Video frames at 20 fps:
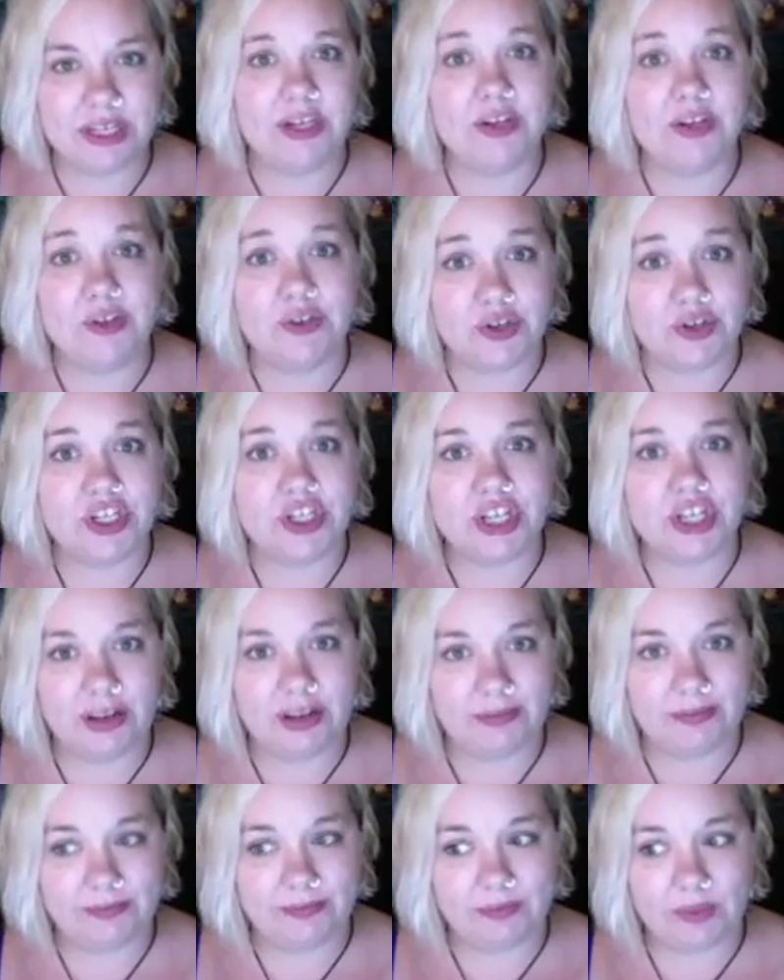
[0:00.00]

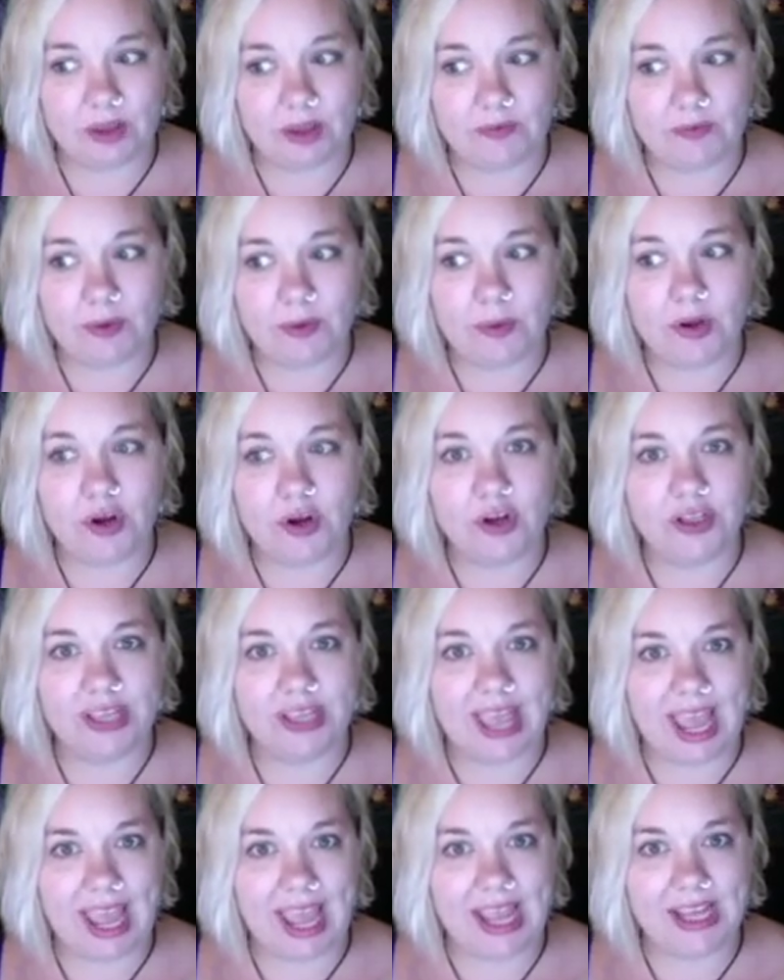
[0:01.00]
nutrition from an early
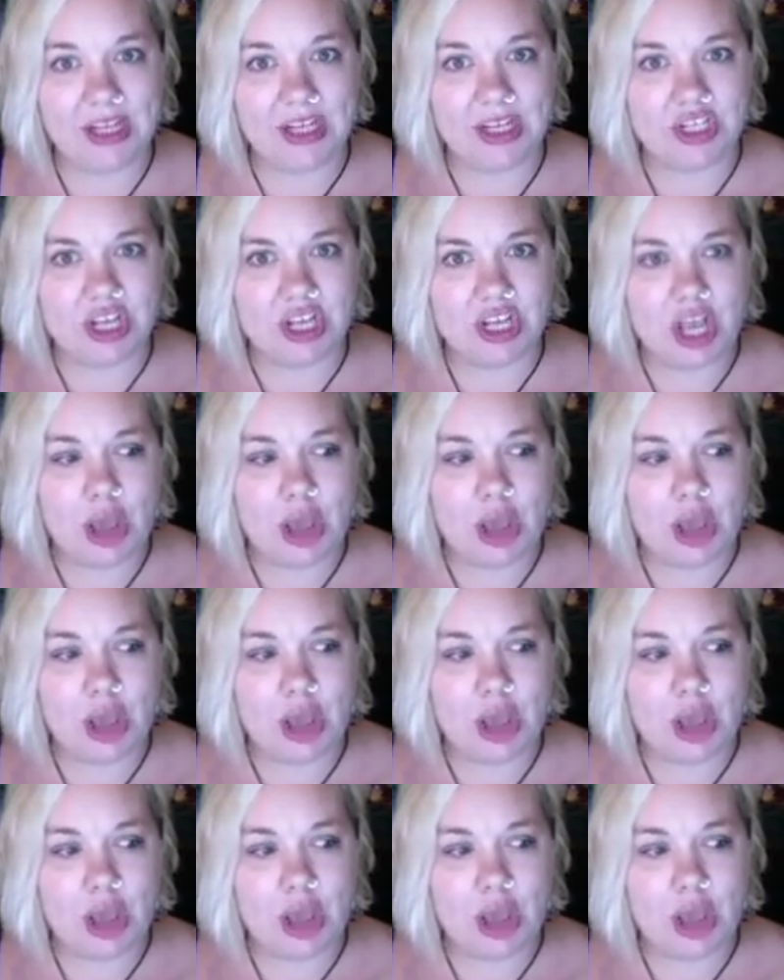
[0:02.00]
age,